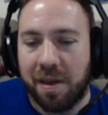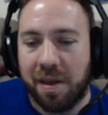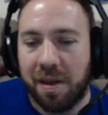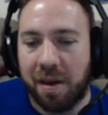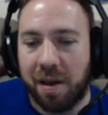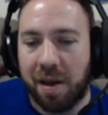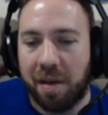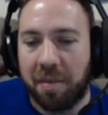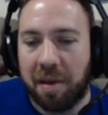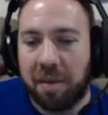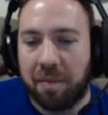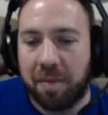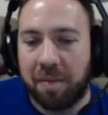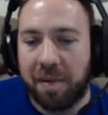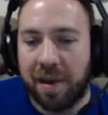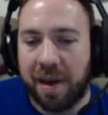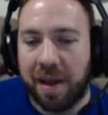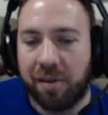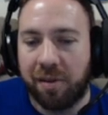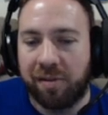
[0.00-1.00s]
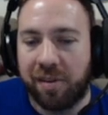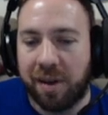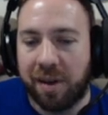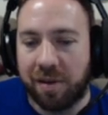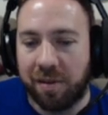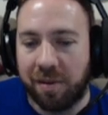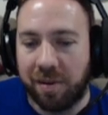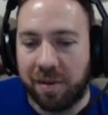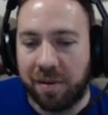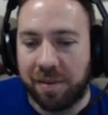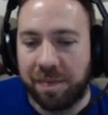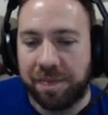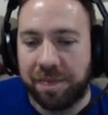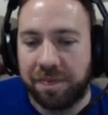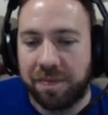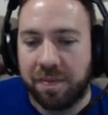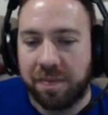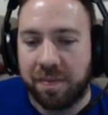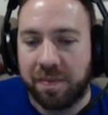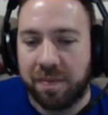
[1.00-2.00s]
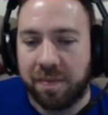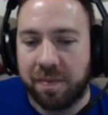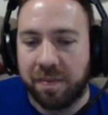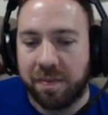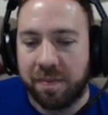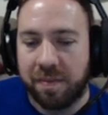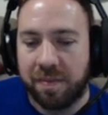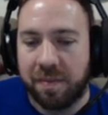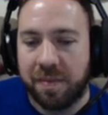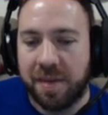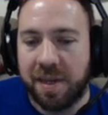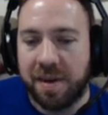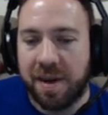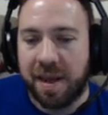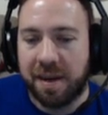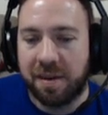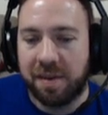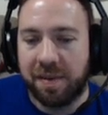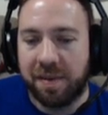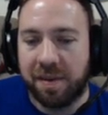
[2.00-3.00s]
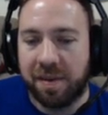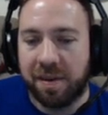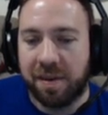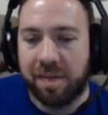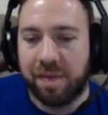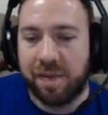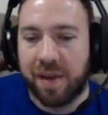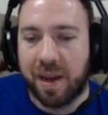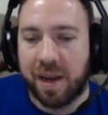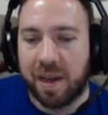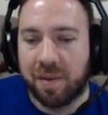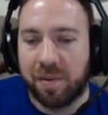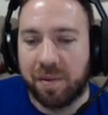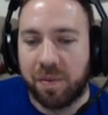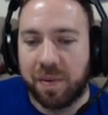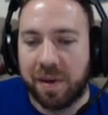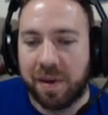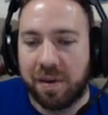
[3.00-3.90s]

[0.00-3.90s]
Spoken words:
So we bring out Channeler. Didn't activate the effect, but we